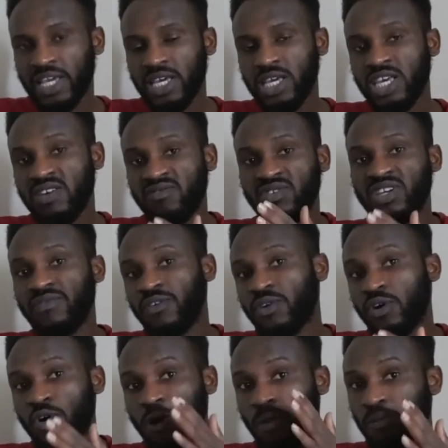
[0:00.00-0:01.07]
even if you
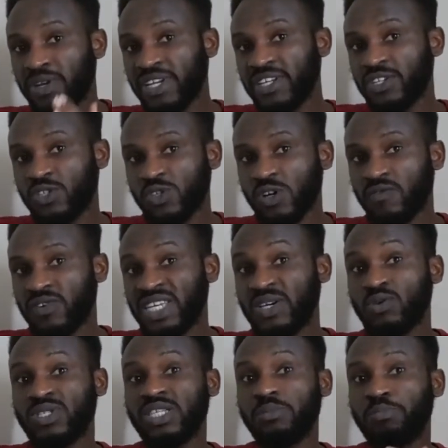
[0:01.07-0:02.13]
don't complete the survey, they will
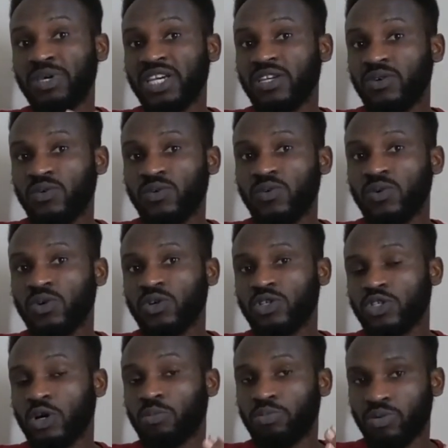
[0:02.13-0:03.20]
still pay you
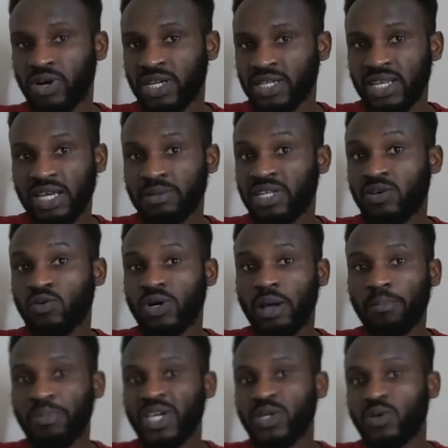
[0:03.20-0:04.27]
some point. Then they
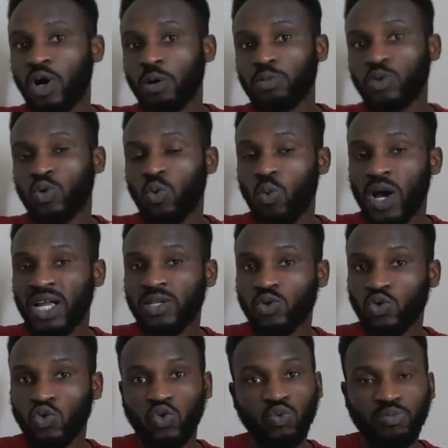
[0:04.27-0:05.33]
can pay you up to 1
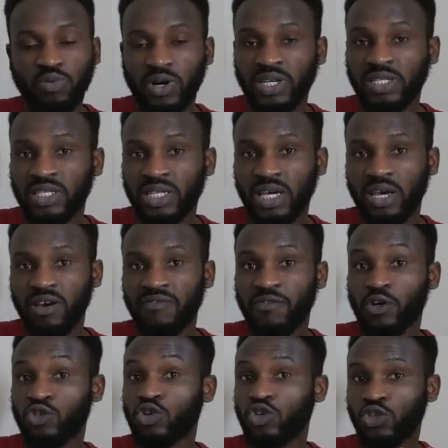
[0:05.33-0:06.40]
to 2 points
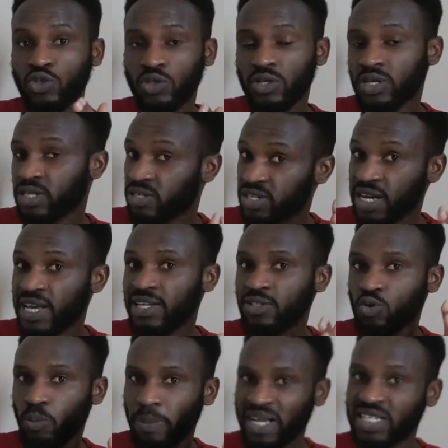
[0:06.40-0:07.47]
for just trying
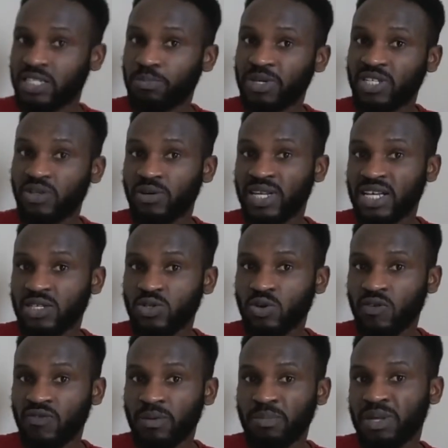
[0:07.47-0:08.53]
to participate on that
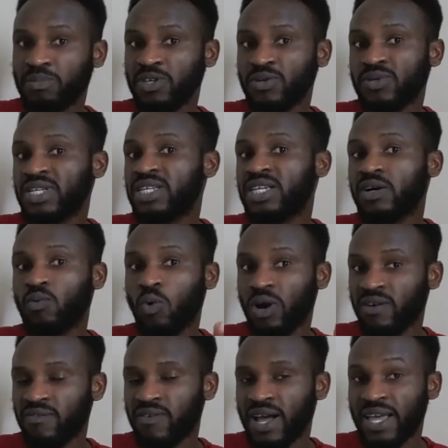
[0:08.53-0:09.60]
survey. Maybe you didn't
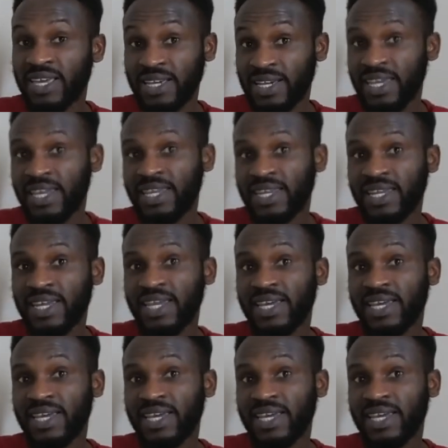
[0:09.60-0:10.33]
qualify again.